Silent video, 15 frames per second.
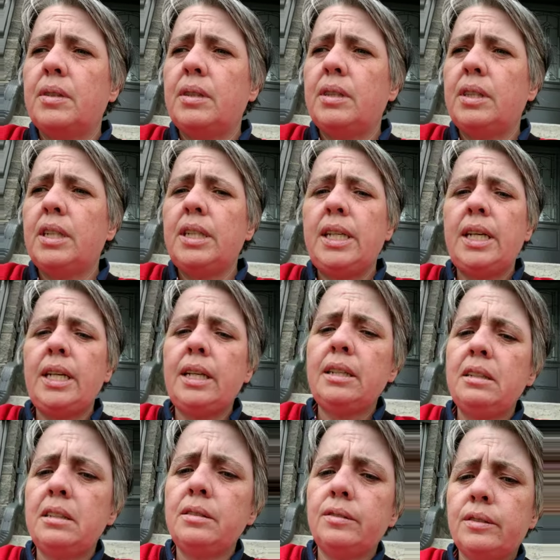Today I
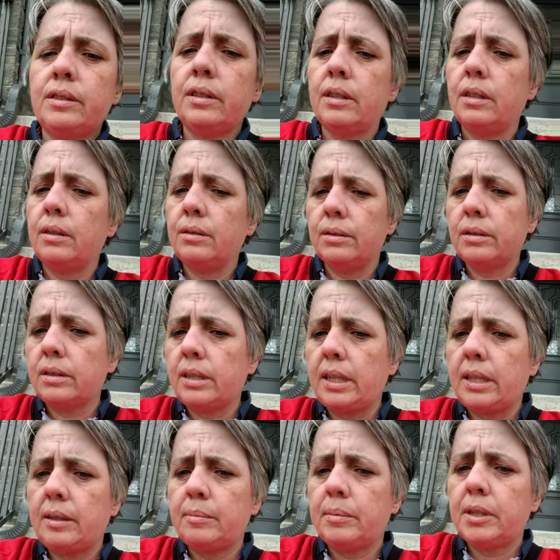used a ghost
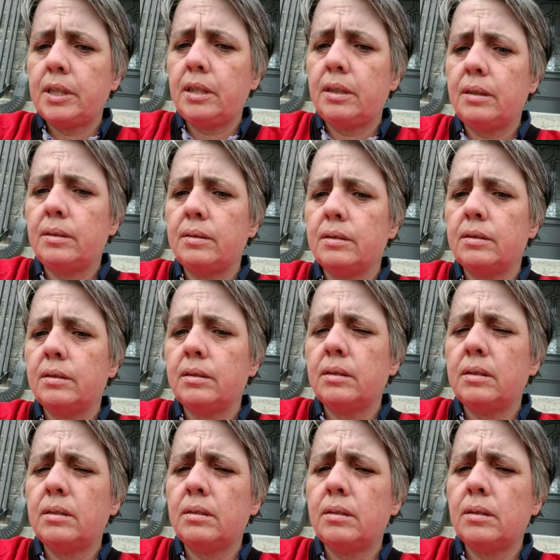app called
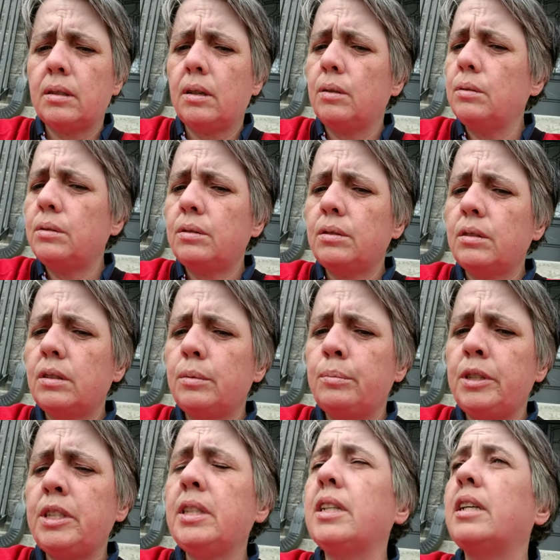Ghost
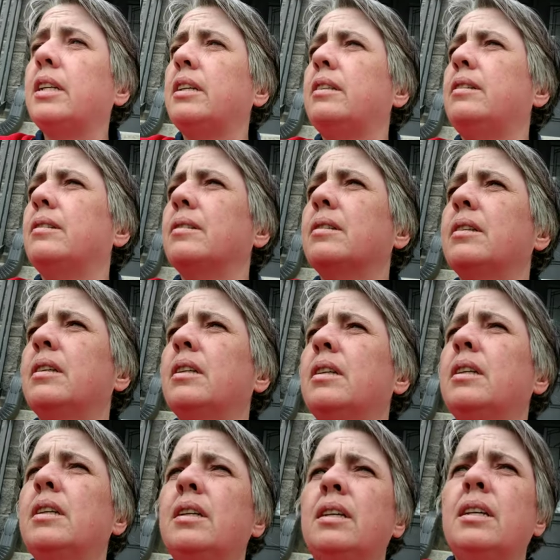Communicator,
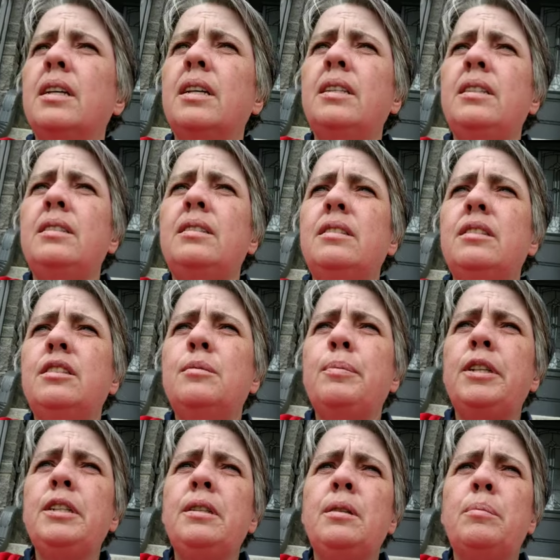and it's a
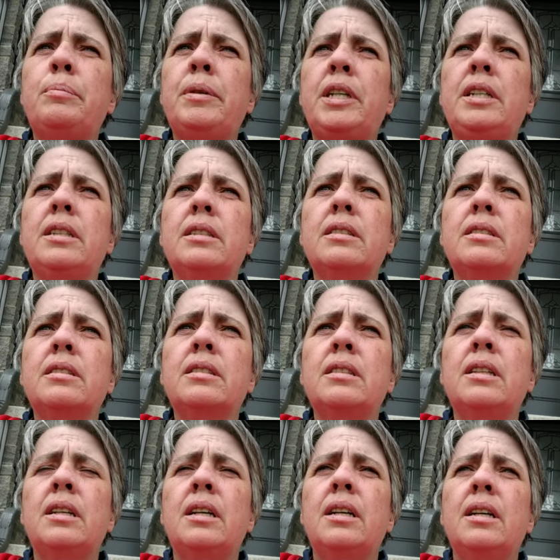spirit box.
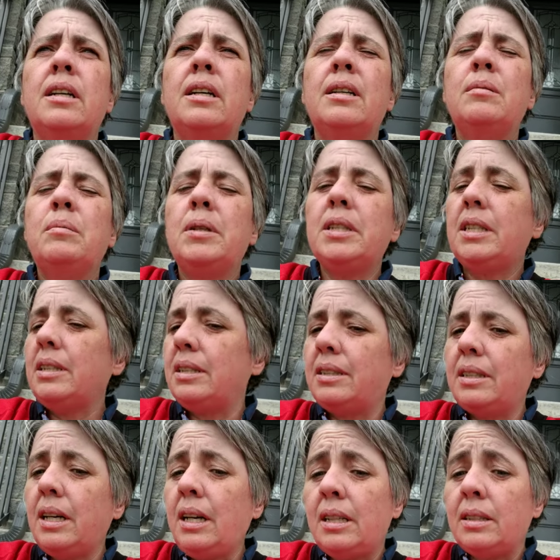And what it
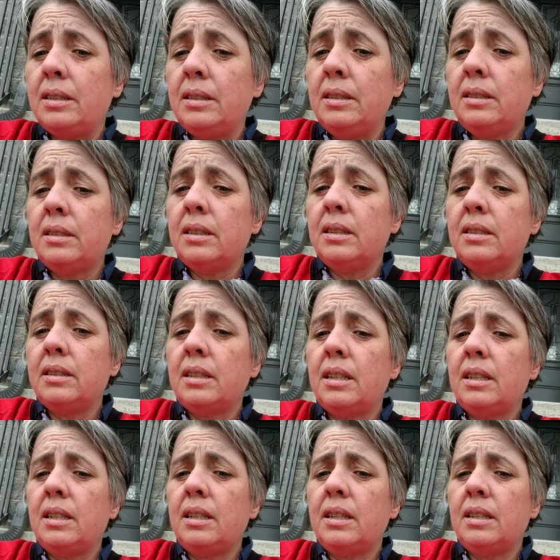does is it
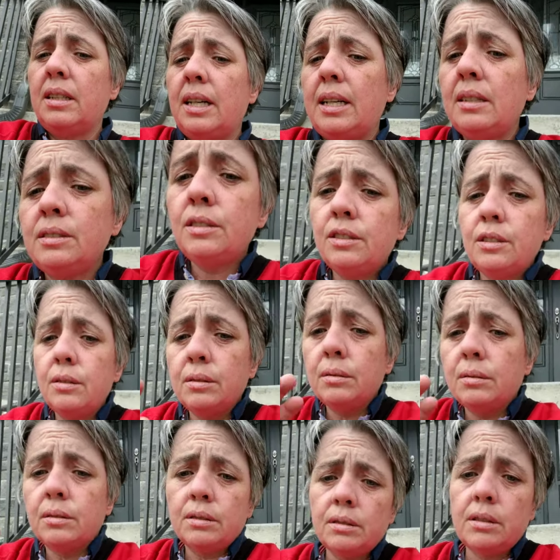allows you
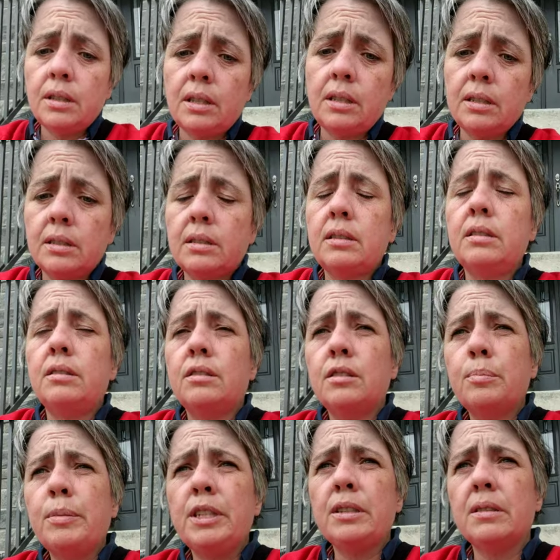to talk to
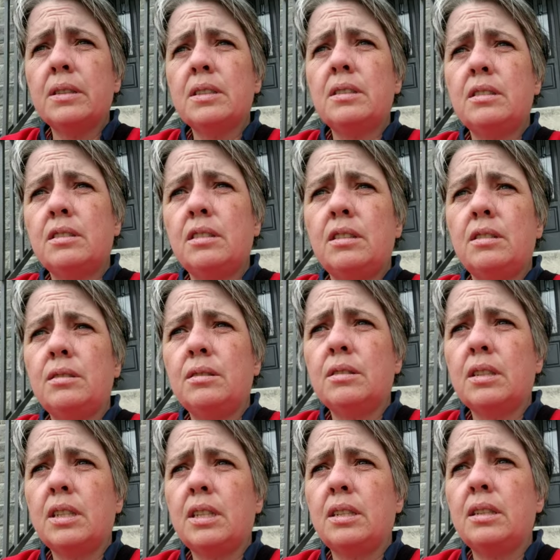spirits
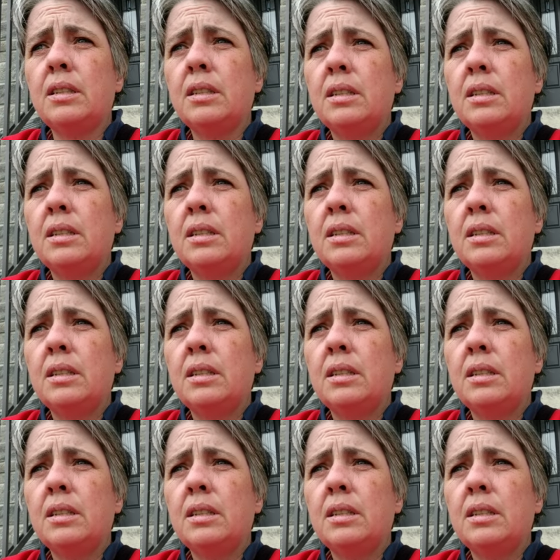using